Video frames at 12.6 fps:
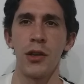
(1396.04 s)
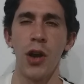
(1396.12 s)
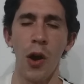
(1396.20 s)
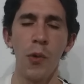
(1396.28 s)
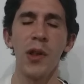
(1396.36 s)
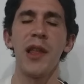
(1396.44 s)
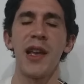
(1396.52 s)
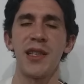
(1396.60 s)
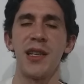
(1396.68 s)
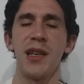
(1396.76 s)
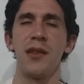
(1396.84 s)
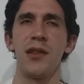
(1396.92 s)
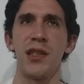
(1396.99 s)

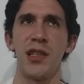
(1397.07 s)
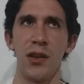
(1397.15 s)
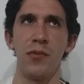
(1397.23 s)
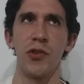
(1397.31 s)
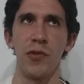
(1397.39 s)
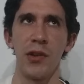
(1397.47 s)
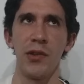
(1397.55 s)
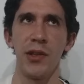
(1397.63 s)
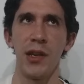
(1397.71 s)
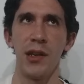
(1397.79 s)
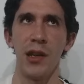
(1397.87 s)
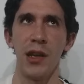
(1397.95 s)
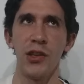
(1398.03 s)
coalescing the
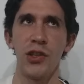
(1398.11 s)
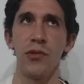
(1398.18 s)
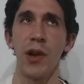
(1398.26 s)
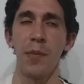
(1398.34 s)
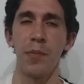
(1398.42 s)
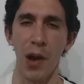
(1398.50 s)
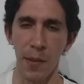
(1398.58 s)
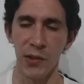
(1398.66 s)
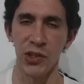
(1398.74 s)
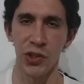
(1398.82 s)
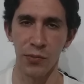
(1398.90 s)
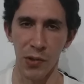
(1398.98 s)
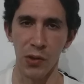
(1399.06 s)
Silmarillion into a
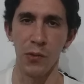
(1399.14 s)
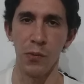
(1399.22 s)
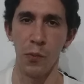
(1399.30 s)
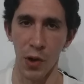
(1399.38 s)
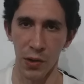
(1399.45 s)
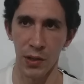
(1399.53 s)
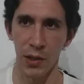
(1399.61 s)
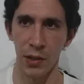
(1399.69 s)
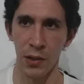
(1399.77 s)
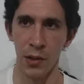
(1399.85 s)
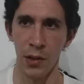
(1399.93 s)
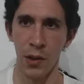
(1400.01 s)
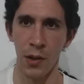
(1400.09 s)
publishable work
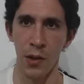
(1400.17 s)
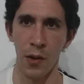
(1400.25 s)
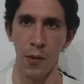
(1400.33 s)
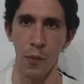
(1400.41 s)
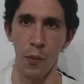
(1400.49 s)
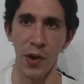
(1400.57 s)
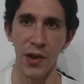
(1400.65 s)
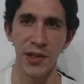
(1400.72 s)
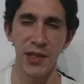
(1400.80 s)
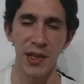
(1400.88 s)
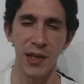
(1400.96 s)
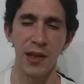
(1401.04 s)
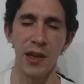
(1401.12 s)

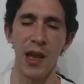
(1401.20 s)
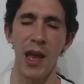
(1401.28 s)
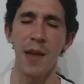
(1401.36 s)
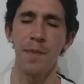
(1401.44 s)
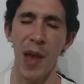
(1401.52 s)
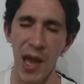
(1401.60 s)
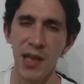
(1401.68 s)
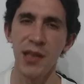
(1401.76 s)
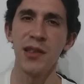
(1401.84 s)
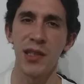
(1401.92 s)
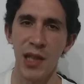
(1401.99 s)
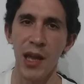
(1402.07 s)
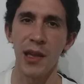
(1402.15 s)
was a
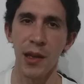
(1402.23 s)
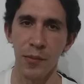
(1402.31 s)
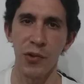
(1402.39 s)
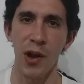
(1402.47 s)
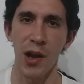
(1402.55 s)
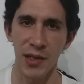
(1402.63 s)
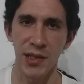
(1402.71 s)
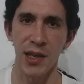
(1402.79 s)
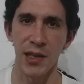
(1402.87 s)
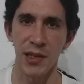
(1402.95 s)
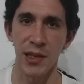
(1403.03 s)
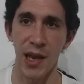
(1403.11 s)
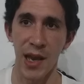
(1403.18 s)
painstaking
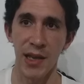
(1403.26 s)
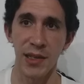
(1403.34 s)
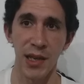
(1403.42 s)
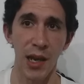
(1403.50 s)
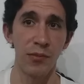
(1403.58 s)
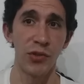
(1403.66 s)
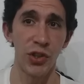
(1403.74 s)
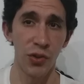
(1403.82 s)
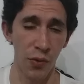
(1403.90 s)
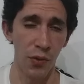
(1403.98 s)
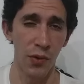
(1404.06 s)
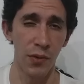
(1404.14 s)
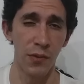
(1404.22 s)
process, as I'm
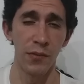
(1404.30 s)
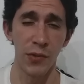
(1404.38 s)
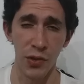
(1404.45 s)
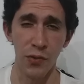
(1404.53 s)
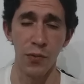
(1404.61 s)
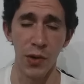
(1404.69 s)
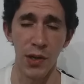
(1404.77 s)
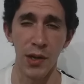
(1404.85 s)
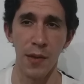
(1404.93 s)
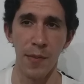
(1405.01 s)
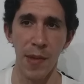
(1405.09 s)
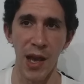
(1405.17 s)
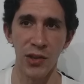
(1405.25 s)
sure you would
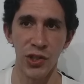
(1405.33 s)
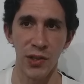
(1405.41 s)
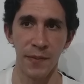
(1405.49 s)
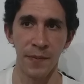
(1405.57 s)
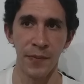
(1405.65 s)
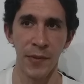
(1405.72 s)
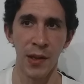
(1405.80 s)
imagine.